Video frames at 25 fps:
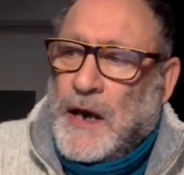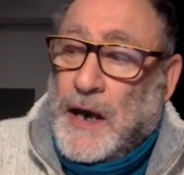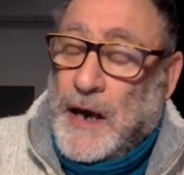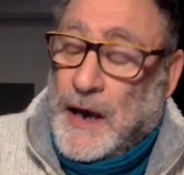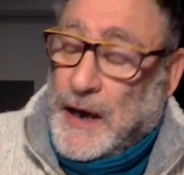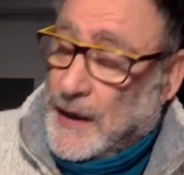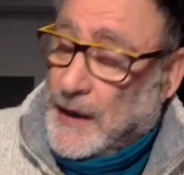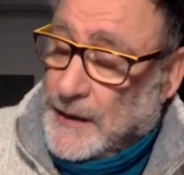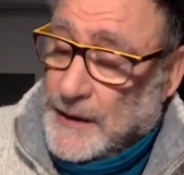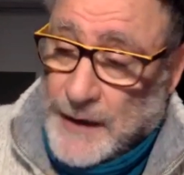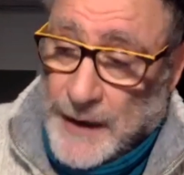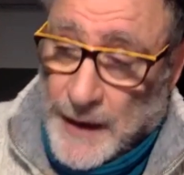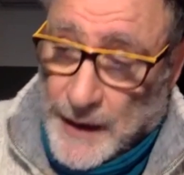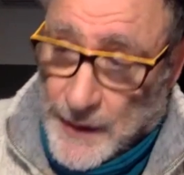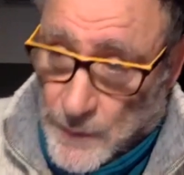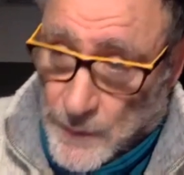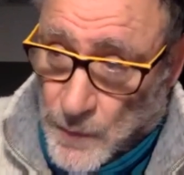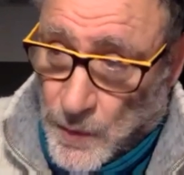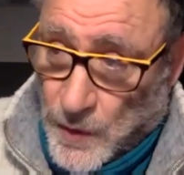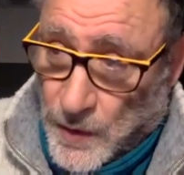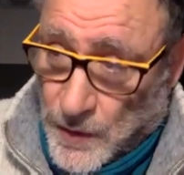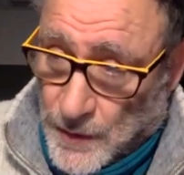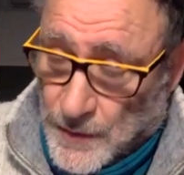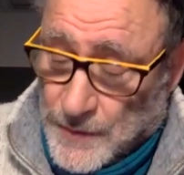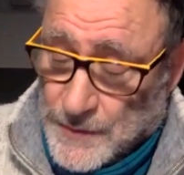And they
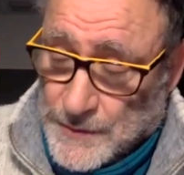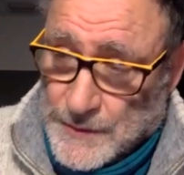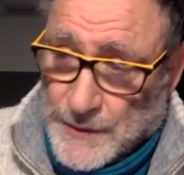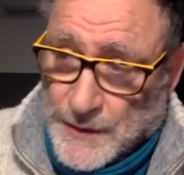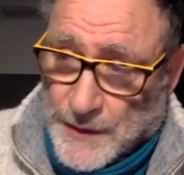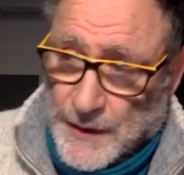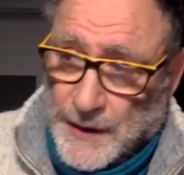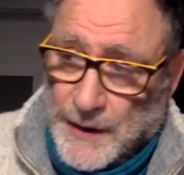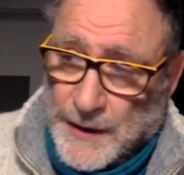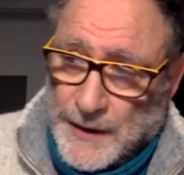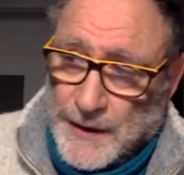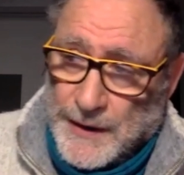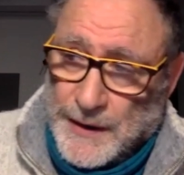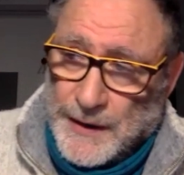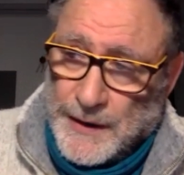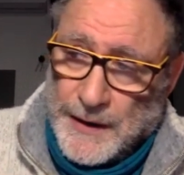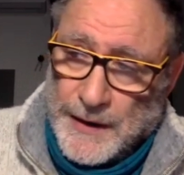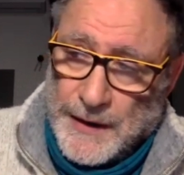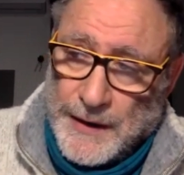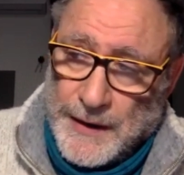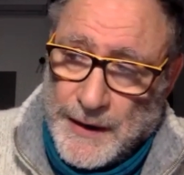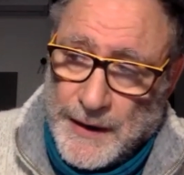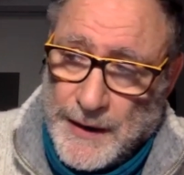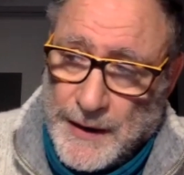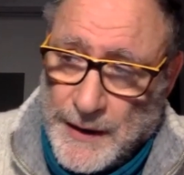warned
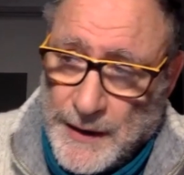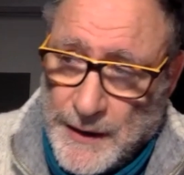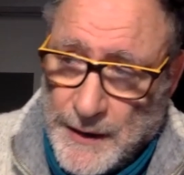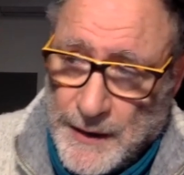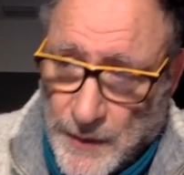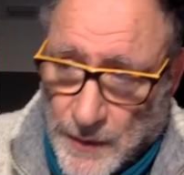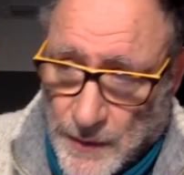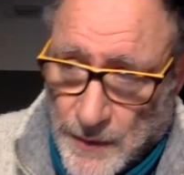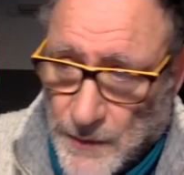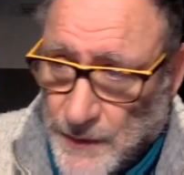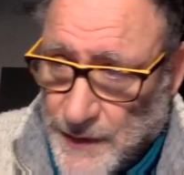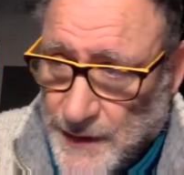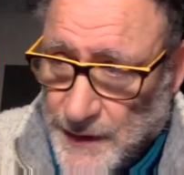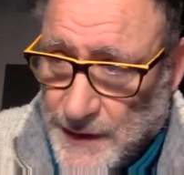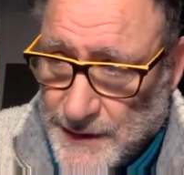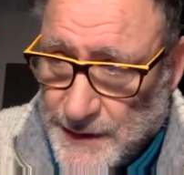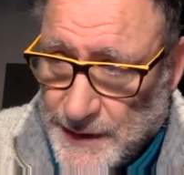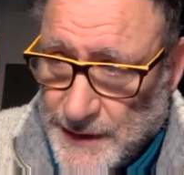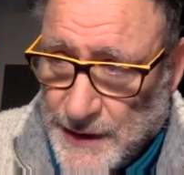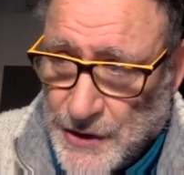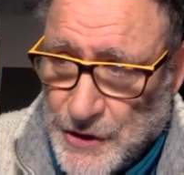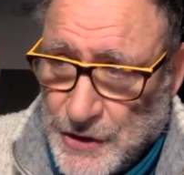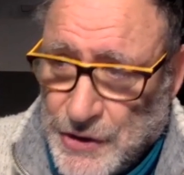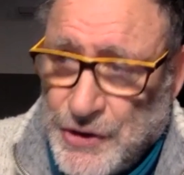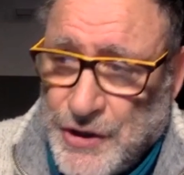
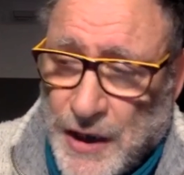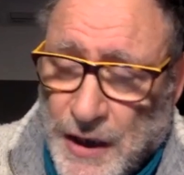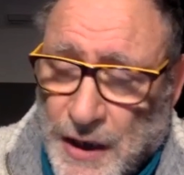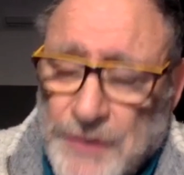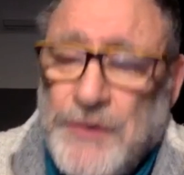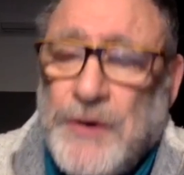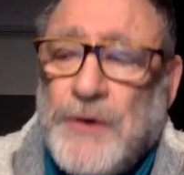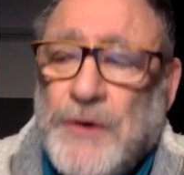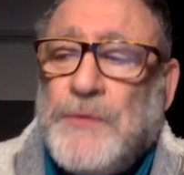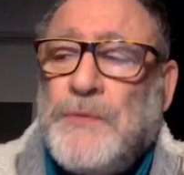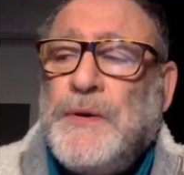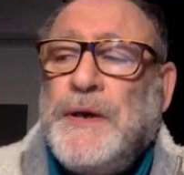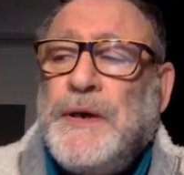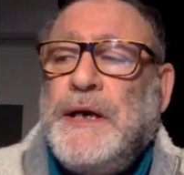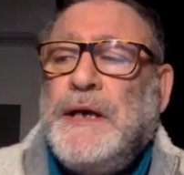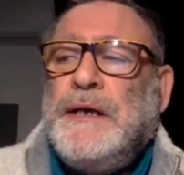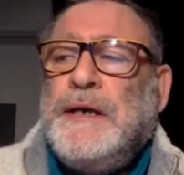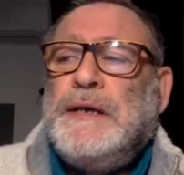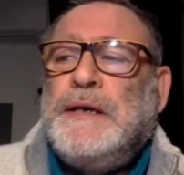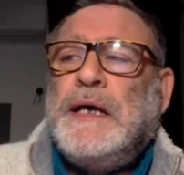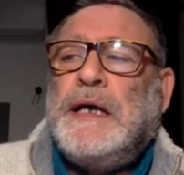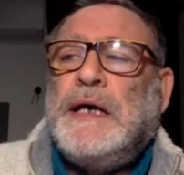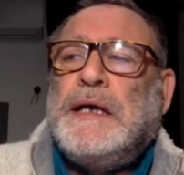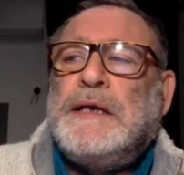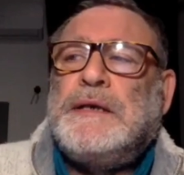already in
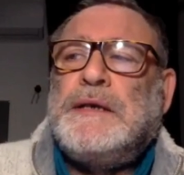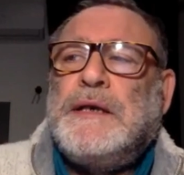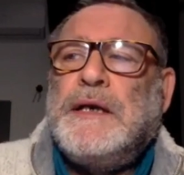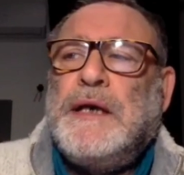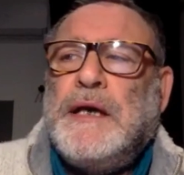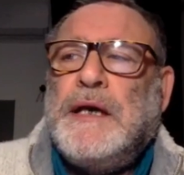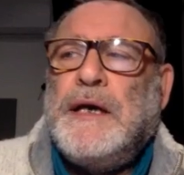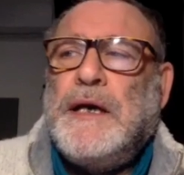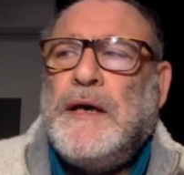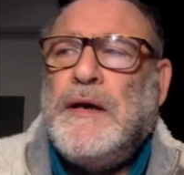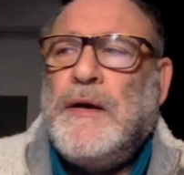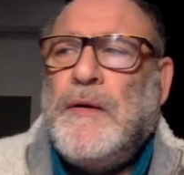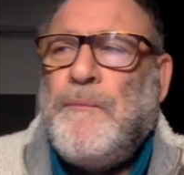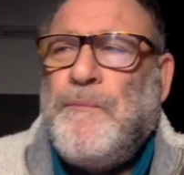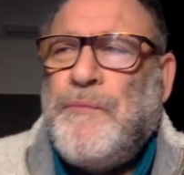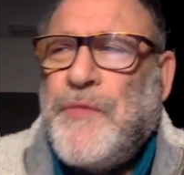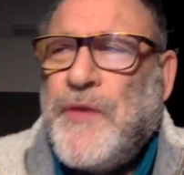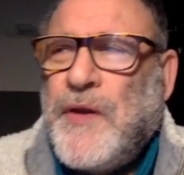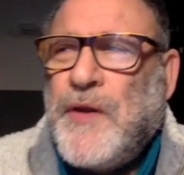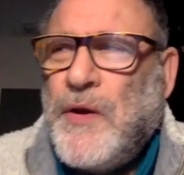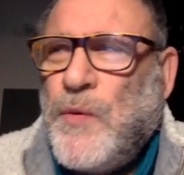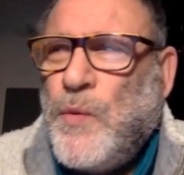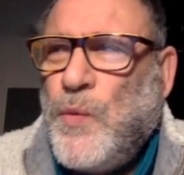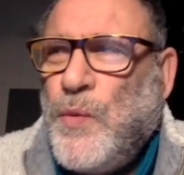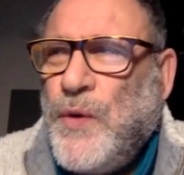January that
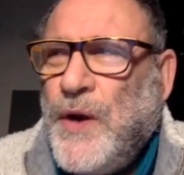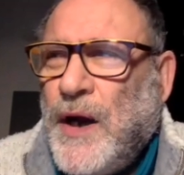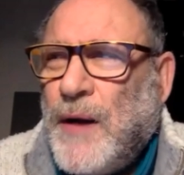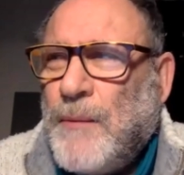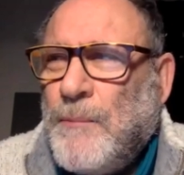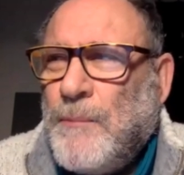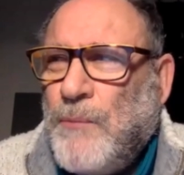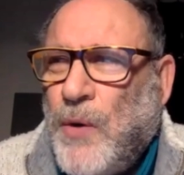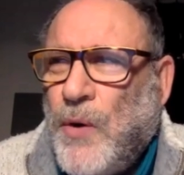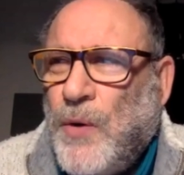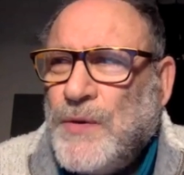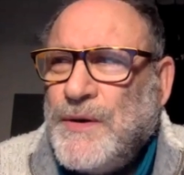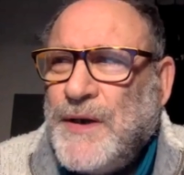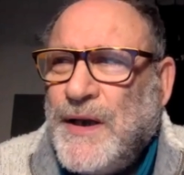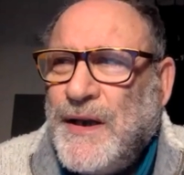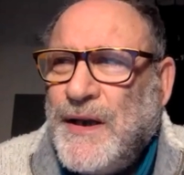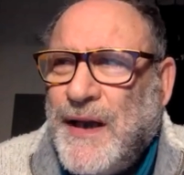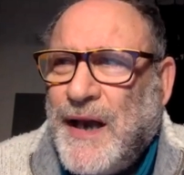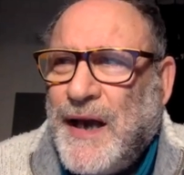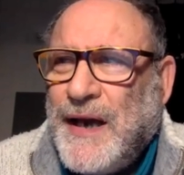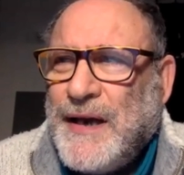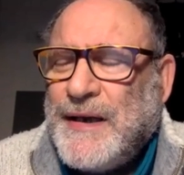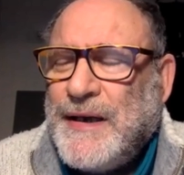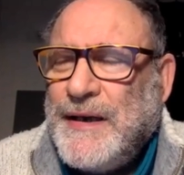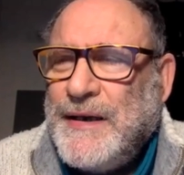we are more than
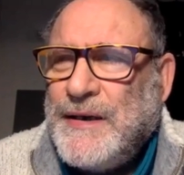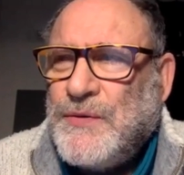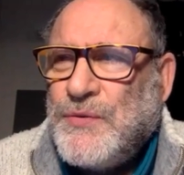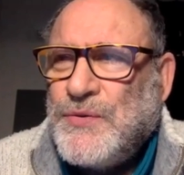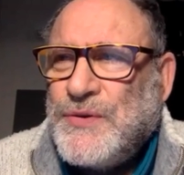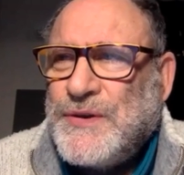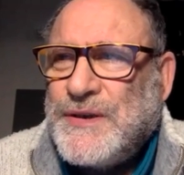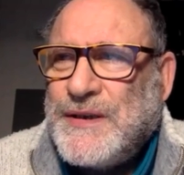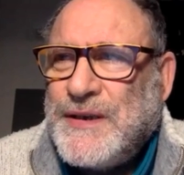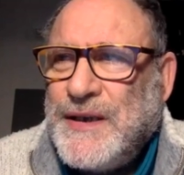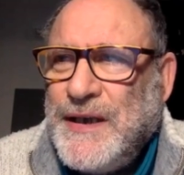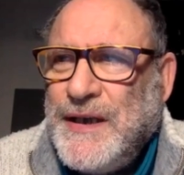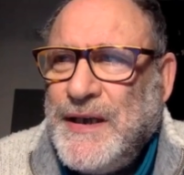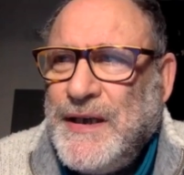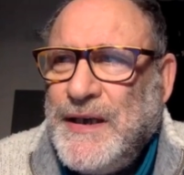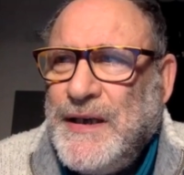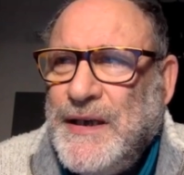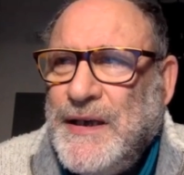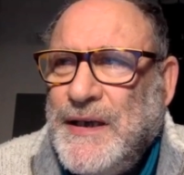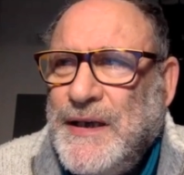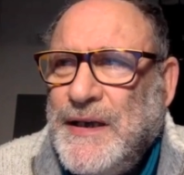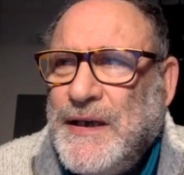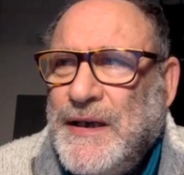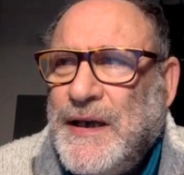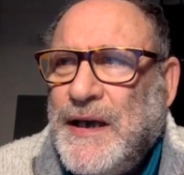likely to
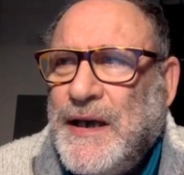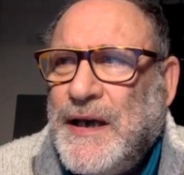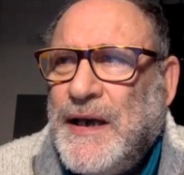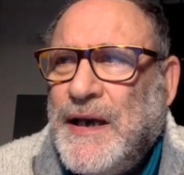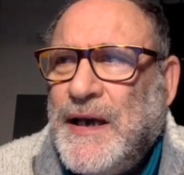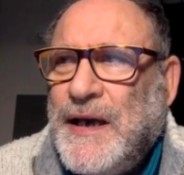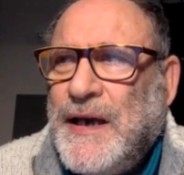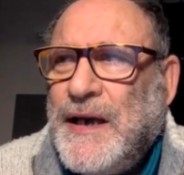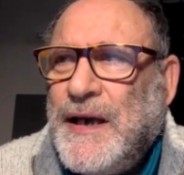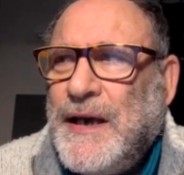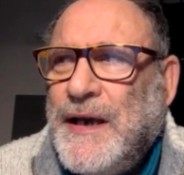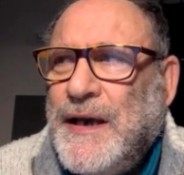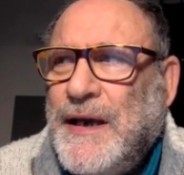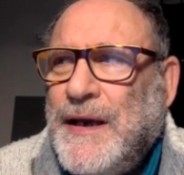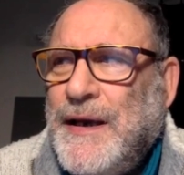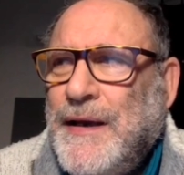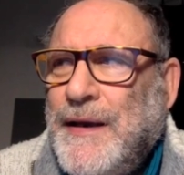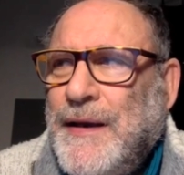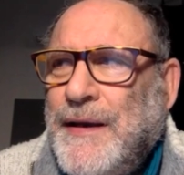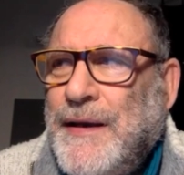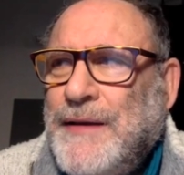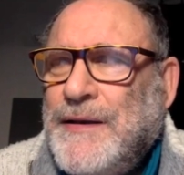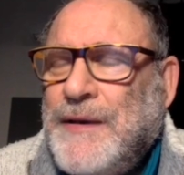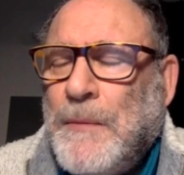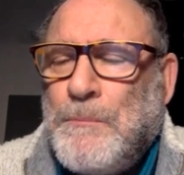see
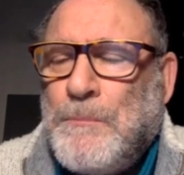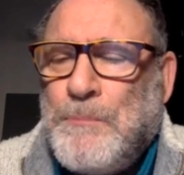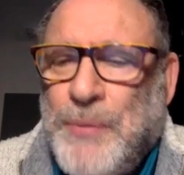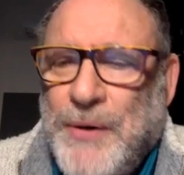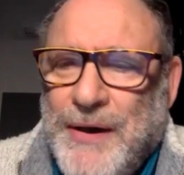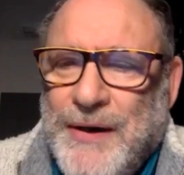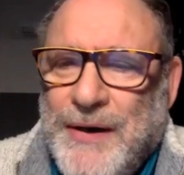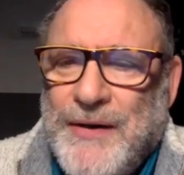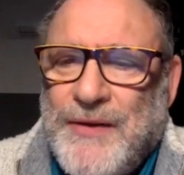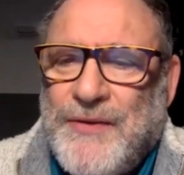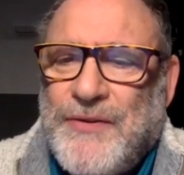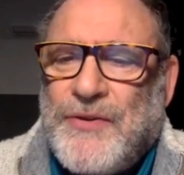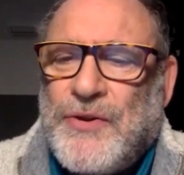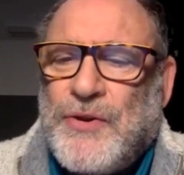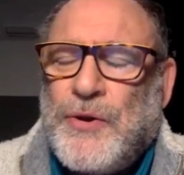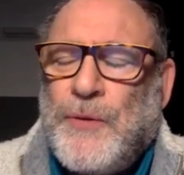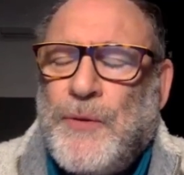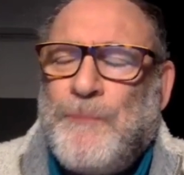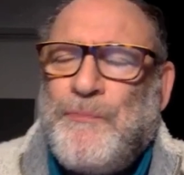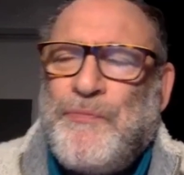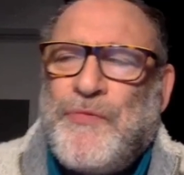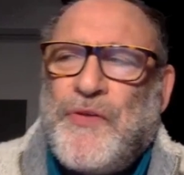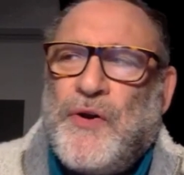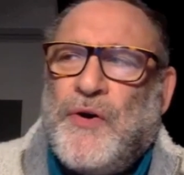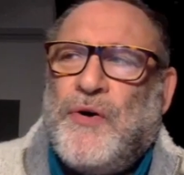the birth
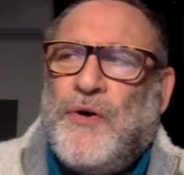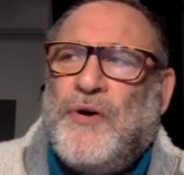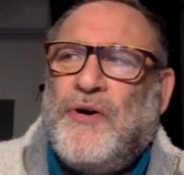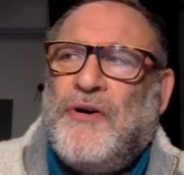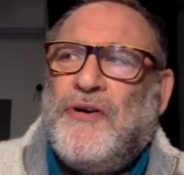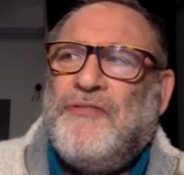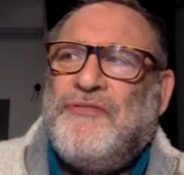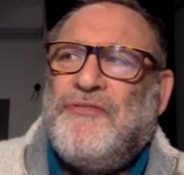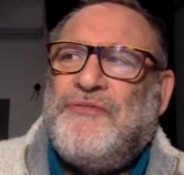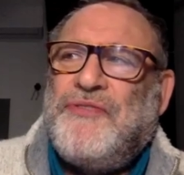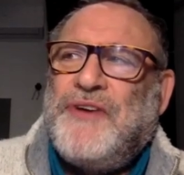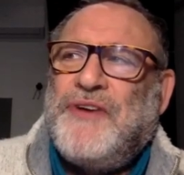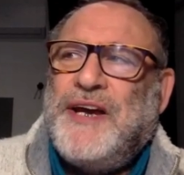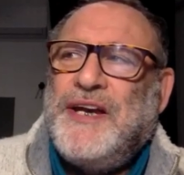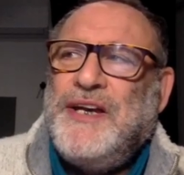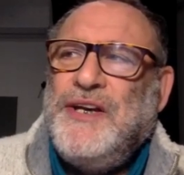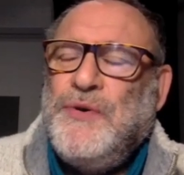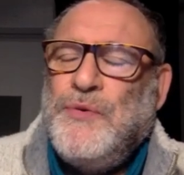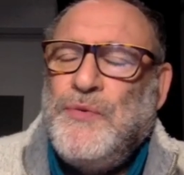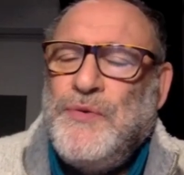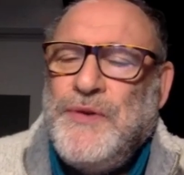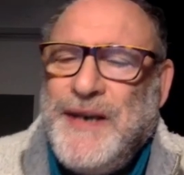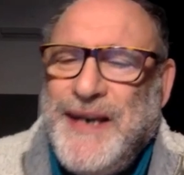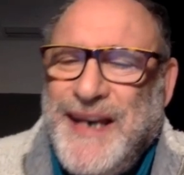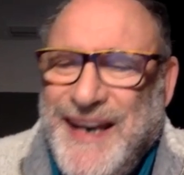of a
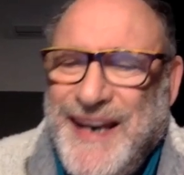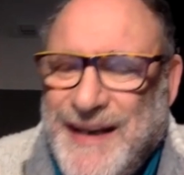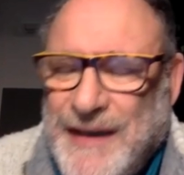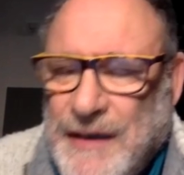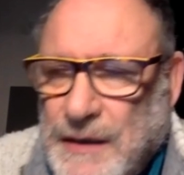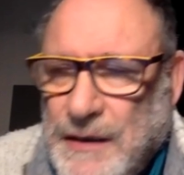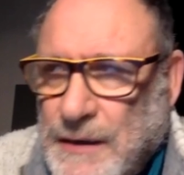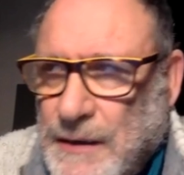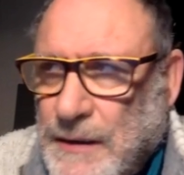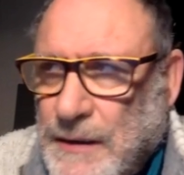unique